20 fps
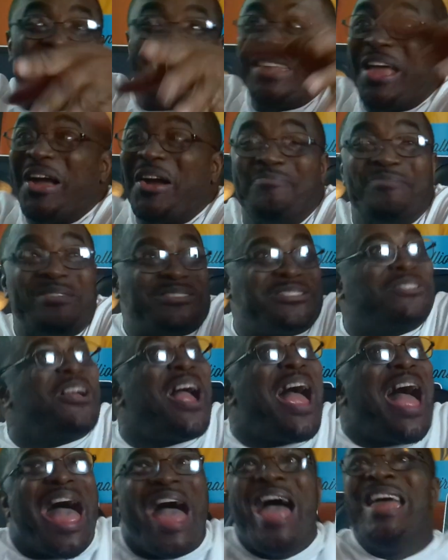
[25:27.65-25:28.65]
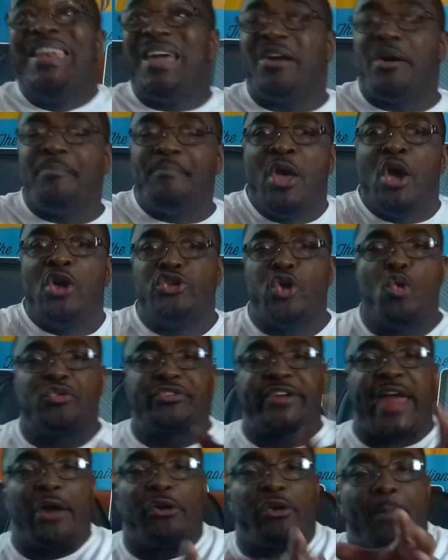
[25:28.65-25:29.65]
they gonna miss the cry, you
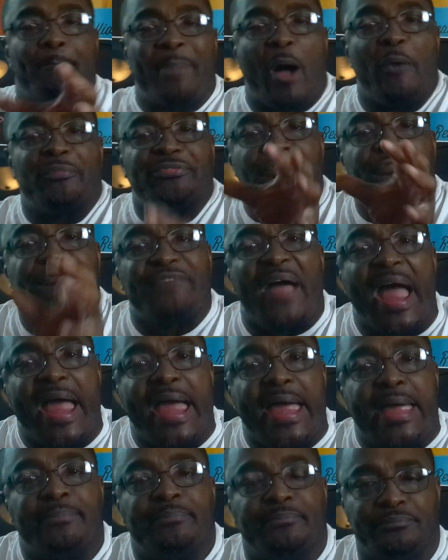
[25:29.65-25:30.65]
care about the fame.